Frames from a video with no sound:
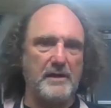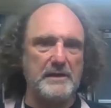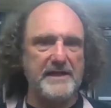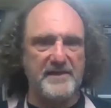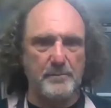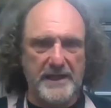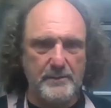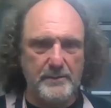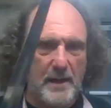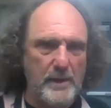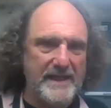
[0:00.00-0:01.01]
to lighten the blade
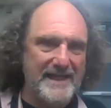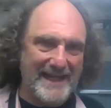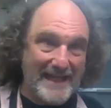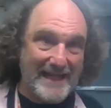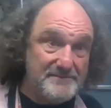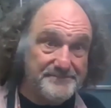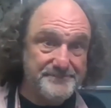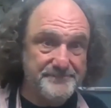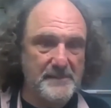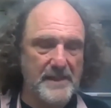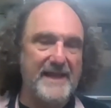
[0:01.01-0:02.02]
without weakening it,
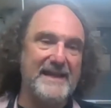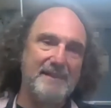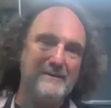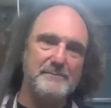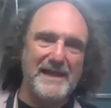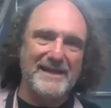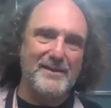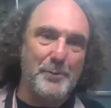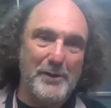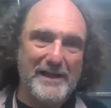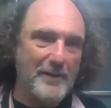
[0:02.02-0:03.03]
and make it
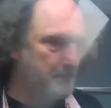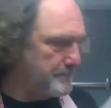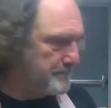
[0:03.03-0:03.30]
look prettier.